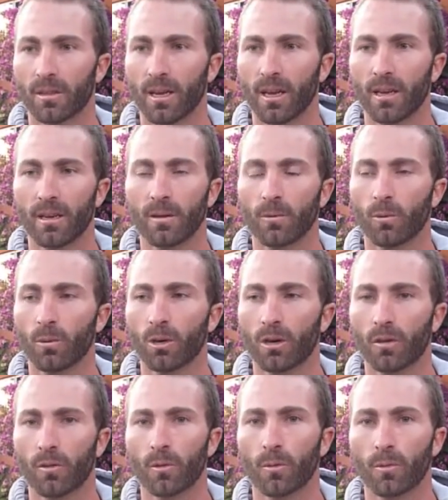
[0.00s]
Any one
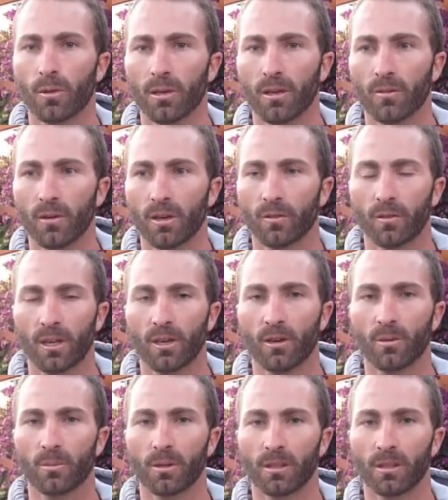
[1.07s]
of them, even if they don't